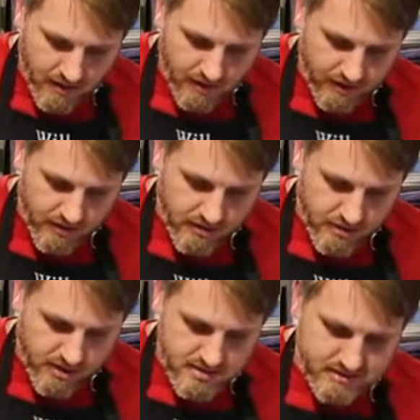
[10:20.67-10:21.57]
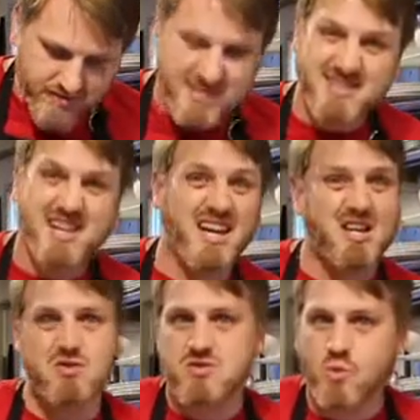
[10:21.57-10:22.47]
thin, because if it's thin,
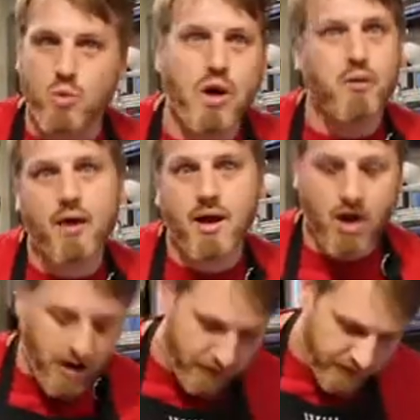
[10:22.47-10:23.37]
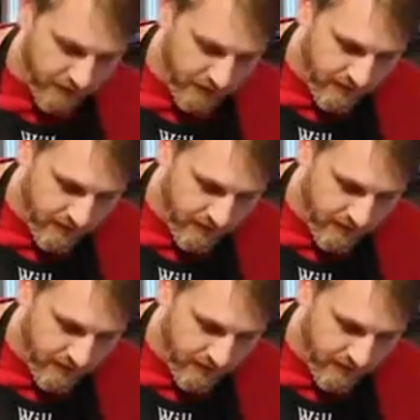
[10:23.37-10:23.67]
it'll just run right off.